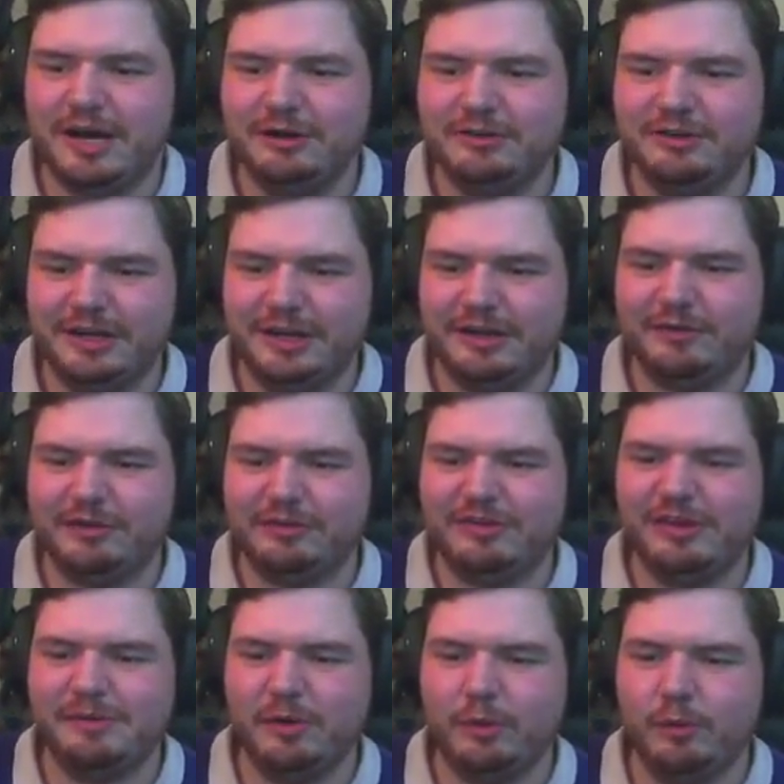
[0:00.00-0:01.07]
It looks like they've got
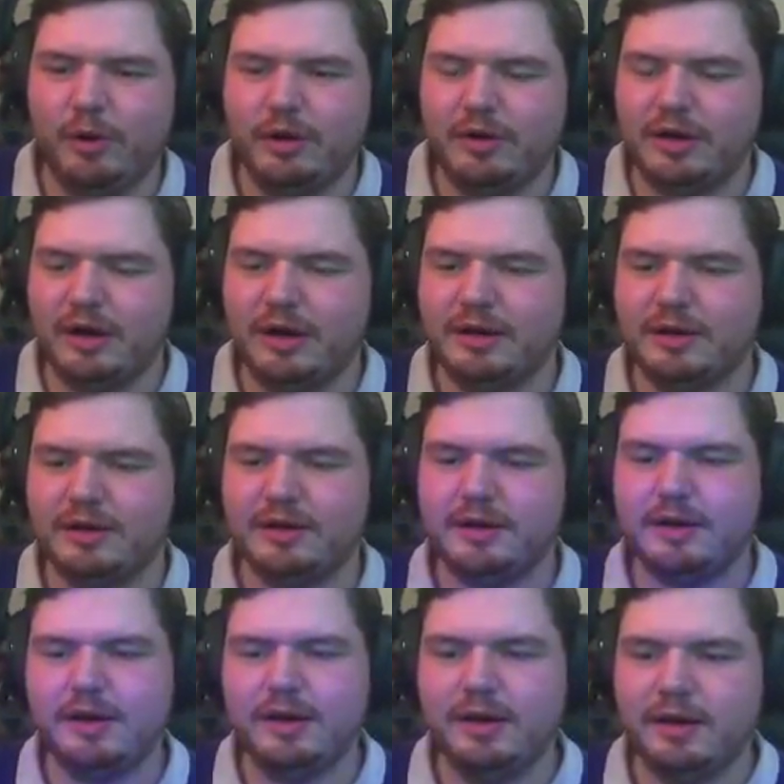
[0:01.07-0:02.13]
Timo Werner
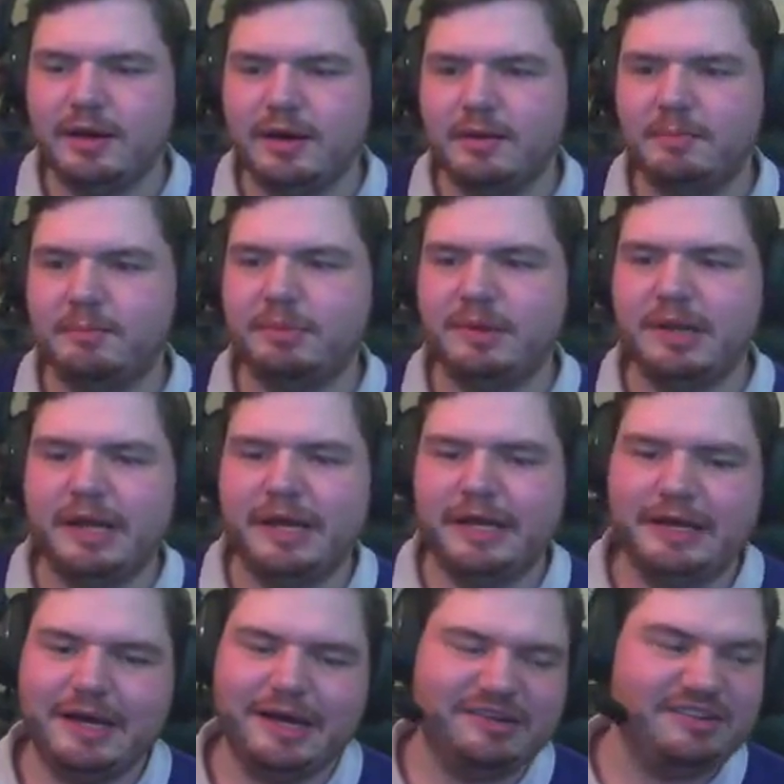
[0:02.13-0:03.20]

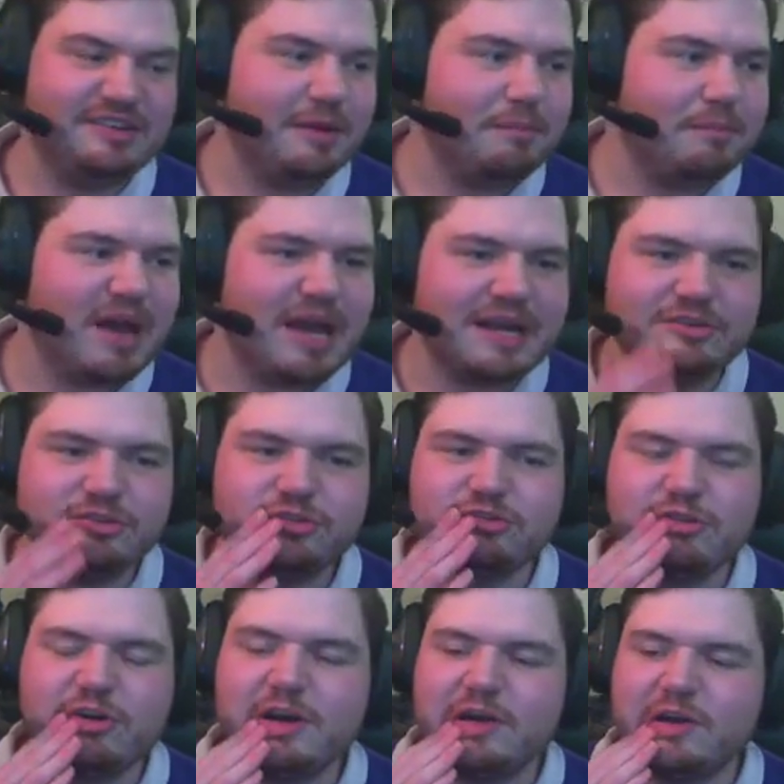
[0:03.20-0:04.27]
playing as their main
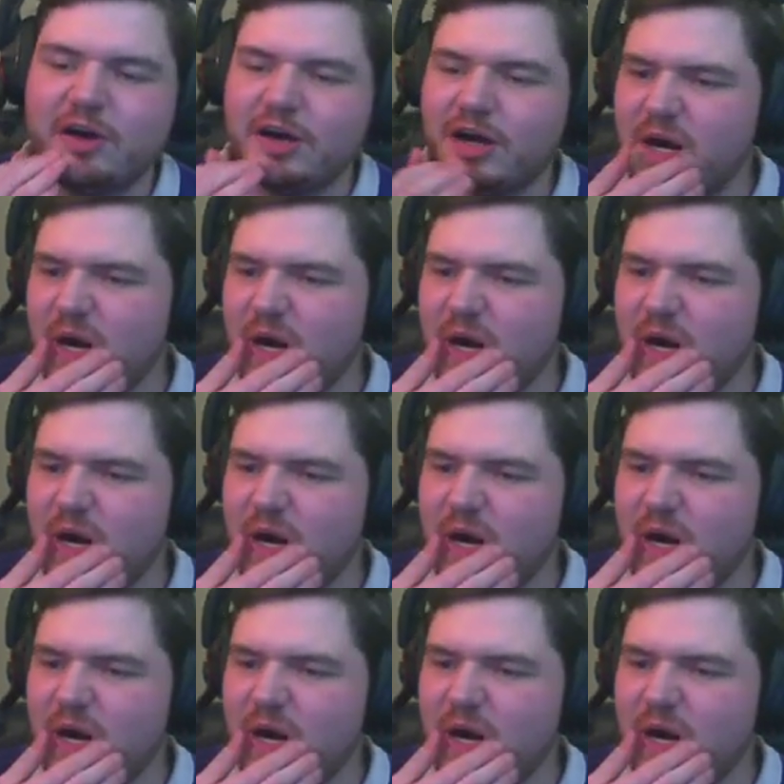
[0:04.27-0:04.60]
striker.